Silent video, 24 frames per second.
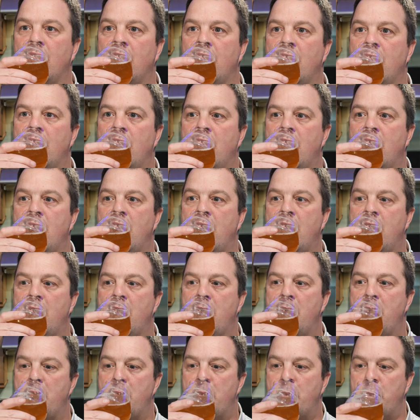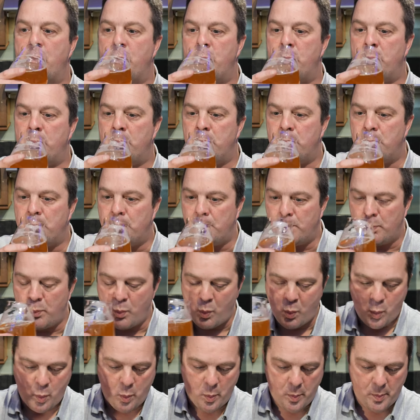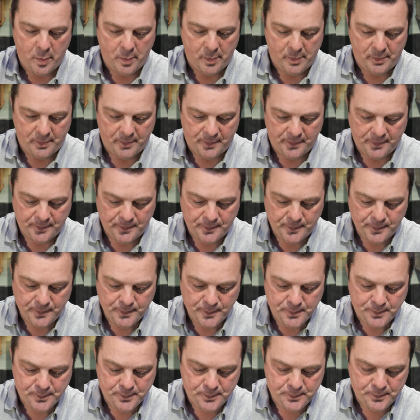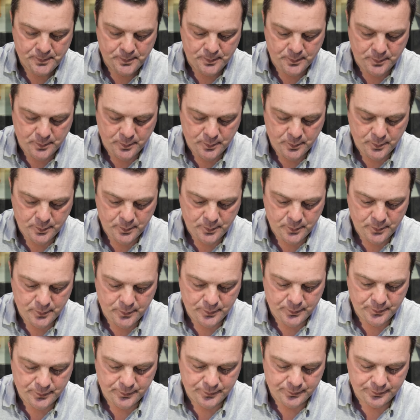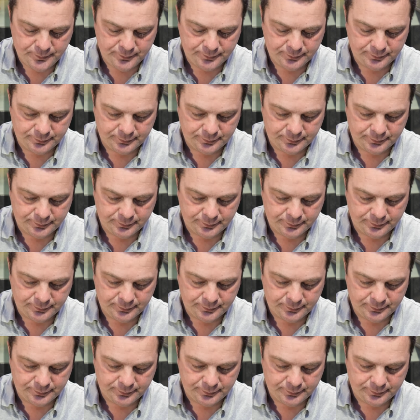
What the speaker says: (silence)